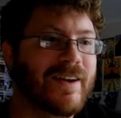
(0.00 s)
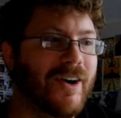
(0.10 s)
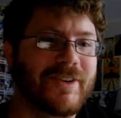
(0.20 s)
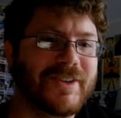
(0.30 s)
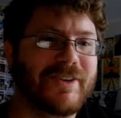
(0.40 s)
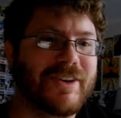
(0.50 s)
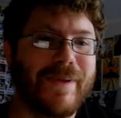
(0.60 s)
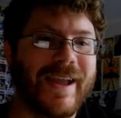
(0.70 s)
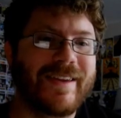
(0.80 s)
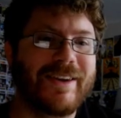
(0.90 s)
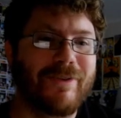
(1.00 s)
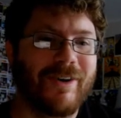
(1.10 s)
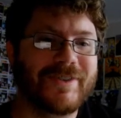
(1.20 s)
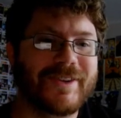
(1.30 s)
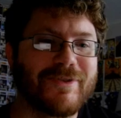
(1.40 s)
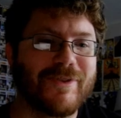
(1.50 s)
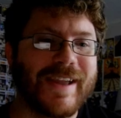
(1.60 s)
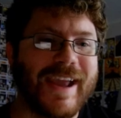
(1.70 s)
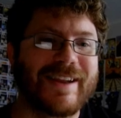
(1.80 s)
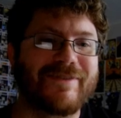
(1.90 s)
also, you you also
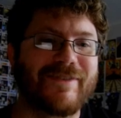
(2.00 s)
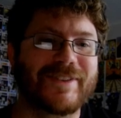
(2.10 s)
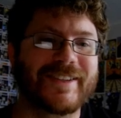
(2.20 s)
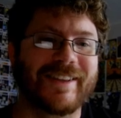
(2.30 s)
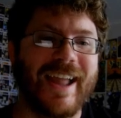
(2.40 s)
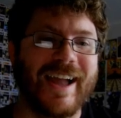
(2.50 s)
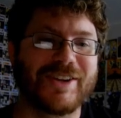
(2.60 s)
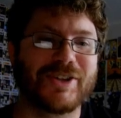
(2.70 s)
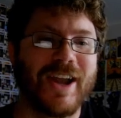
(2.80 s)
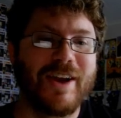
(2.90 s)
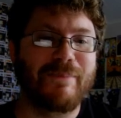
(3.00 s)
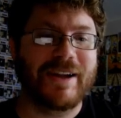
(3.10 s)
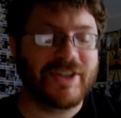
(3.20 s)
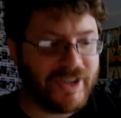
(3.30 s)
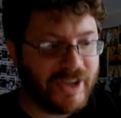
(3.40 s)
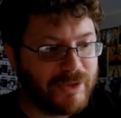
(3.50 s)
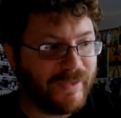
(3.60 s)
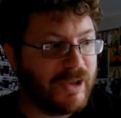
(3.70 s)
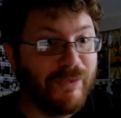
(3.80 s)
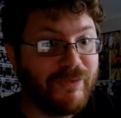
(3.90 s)
created Slaanesh by just you
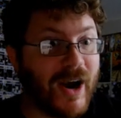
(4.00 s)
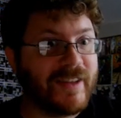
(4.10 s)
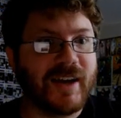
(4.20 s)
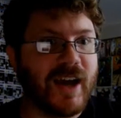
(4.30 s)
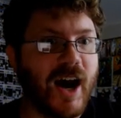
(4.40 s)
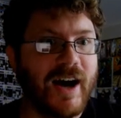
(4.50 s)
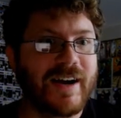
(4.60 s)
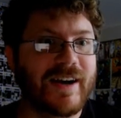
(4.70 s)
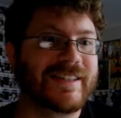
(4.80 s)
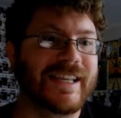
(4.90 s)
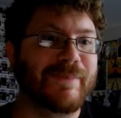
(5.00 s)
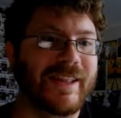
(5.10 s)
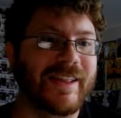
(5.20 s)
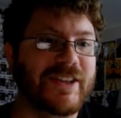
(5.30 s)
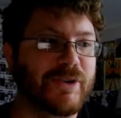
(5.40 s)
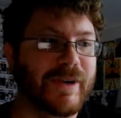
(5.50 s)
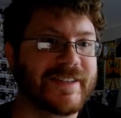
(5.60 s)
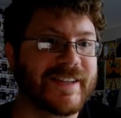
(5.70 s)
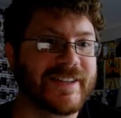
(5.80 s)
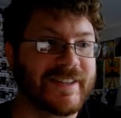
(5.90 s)
just you fucked a god a, a demon into
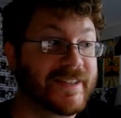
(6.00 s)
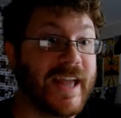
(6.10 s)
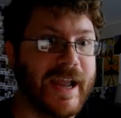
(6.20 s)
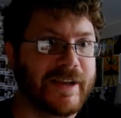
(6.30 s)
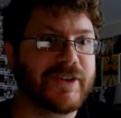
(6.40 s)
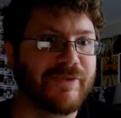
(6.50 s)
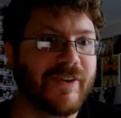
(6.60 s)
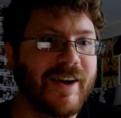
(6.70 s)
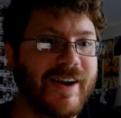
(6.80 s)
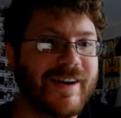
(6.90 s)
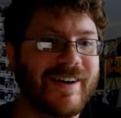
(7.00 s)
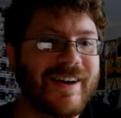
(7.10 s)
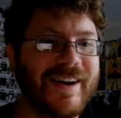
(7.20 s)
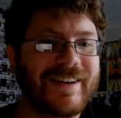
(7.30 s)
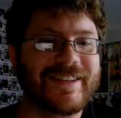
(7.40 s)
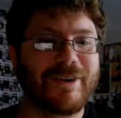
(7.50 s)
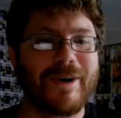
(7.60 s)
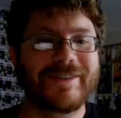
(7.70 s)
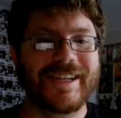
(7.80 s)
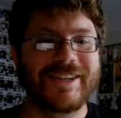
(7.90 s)
existence. Thanks. You, to
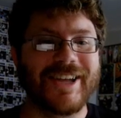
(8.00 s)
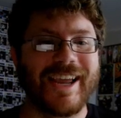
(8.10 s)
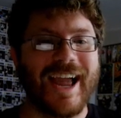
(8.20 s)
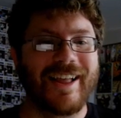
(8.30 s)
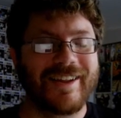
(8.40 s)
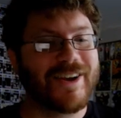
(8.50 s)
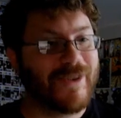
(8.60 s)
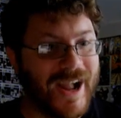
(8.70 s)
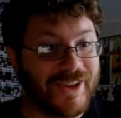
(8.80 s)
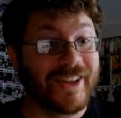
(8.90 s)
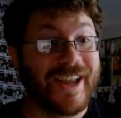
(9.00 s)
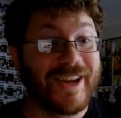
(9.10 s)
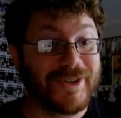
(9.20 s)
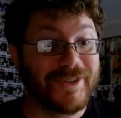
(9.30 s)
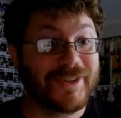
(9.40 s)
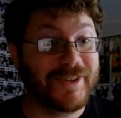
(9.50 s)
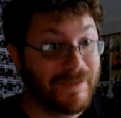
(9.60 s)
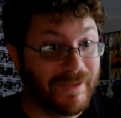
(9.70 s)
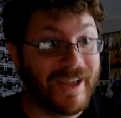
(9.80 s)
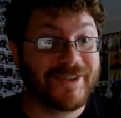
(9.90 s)
quote DJ Khaled, congratulations, you
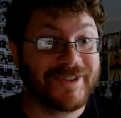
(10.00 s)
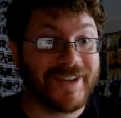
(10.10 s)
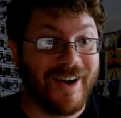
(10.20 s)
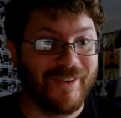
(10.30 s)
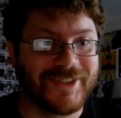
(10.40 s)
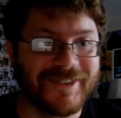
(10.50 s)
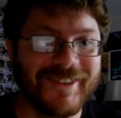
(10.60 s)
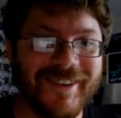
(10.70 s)
played yourselves.